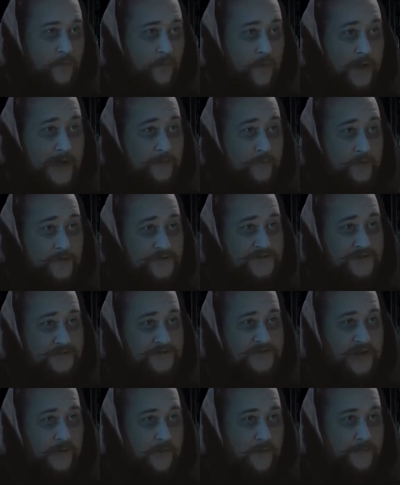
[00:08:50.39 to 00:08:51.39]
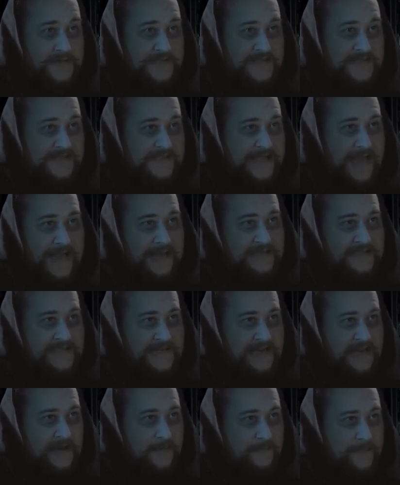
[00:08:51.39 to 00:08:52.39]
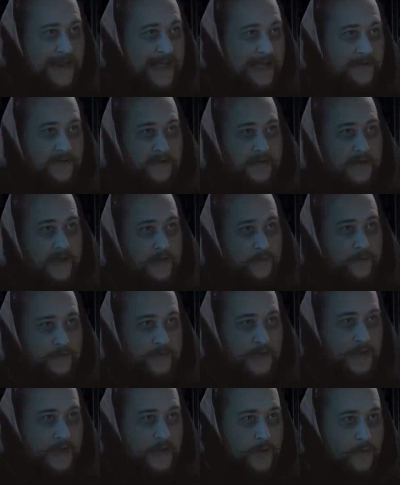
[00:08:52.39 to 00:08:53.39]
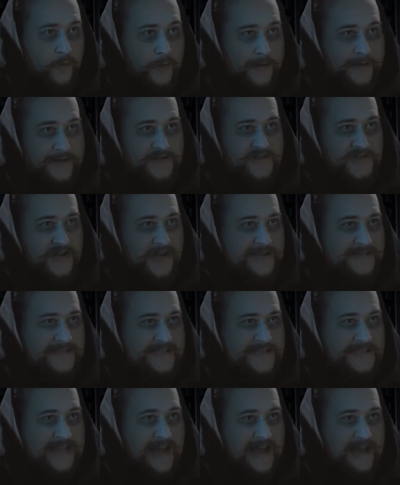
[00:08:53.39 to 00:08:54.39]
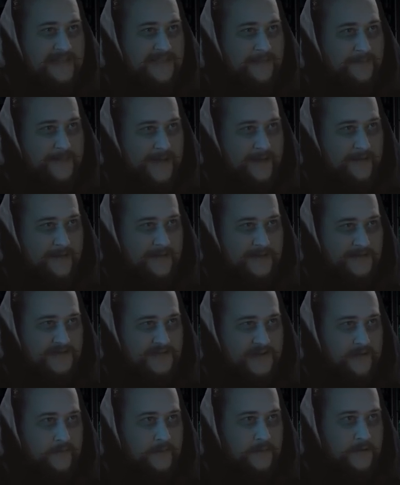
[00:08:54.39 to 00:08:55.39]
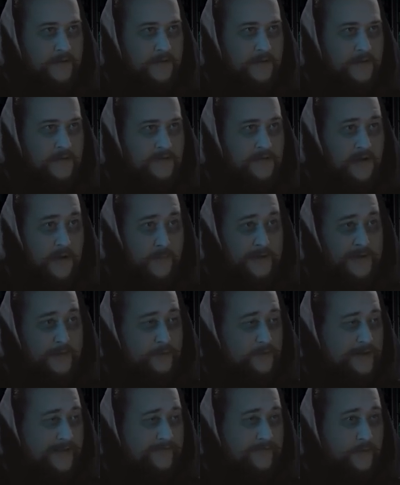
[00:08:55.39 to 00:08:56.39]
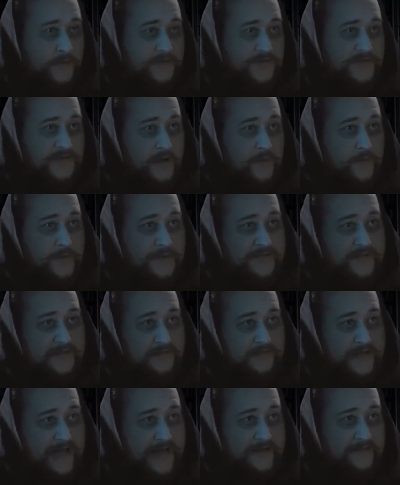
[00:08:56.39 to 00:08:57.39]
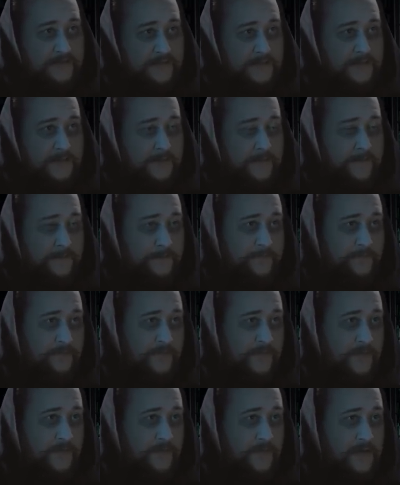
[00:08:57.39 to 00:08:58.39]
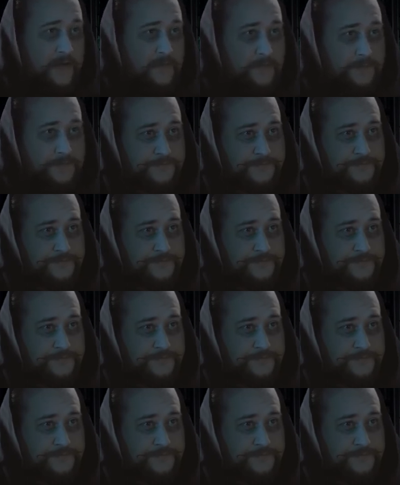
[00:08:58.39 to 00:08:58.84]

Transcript: Why would you show up as a skeleton in a black cloak, hauling a giant scythe behind you? Nobody would ever want to go with you then. No.